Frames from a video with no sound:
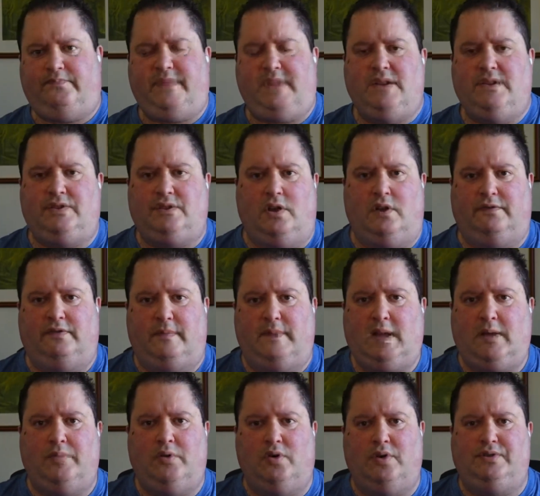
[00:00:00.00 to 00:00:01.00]
So from
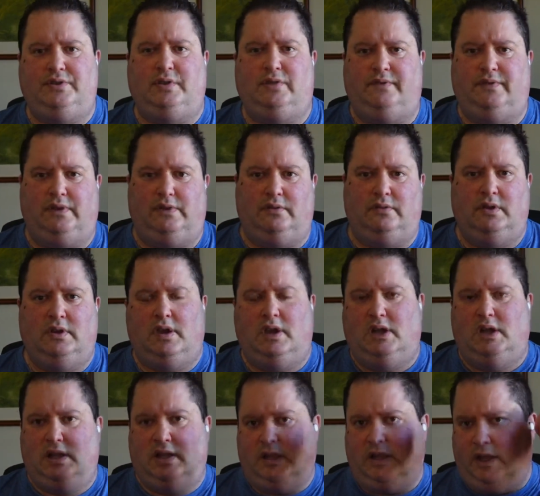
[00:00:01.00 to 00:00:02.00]
that point of view,
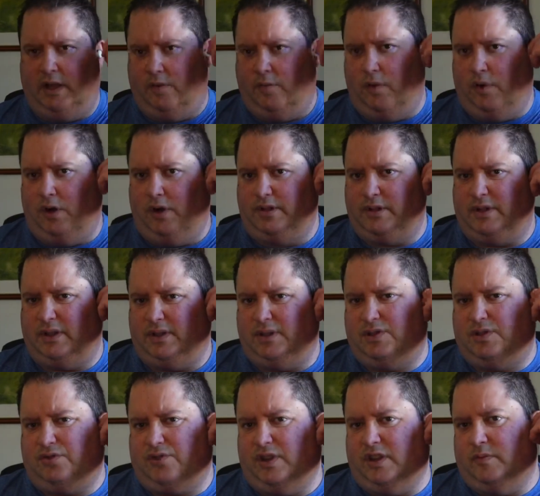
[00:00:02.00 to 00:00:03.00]
it works
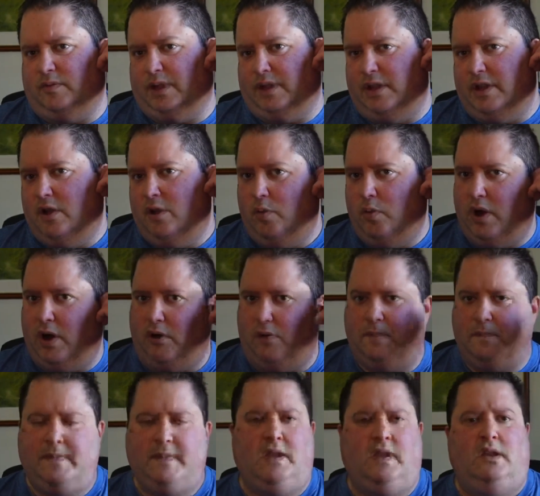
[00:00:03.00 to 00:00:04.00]
extremely well.
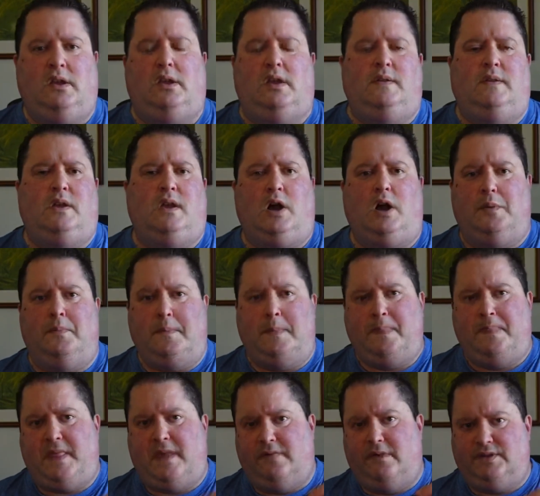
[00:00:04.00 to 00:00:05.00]

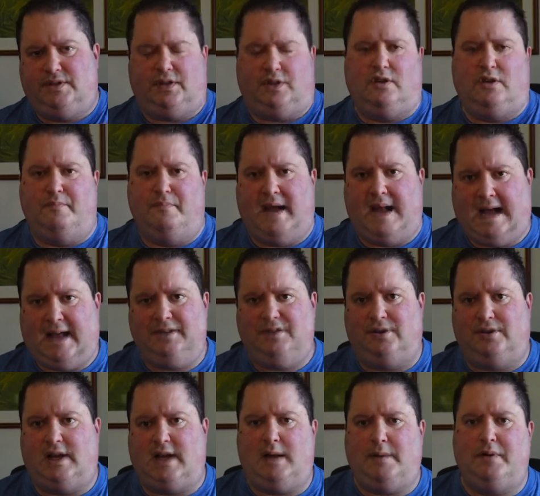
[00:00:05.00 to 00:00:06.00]
There is a companion
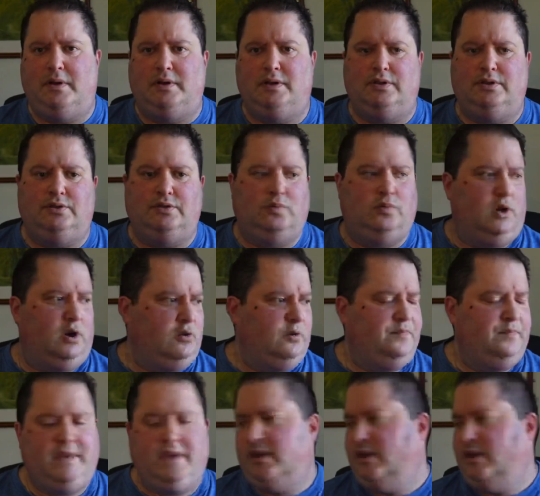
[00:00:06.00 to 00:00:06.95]
app as well.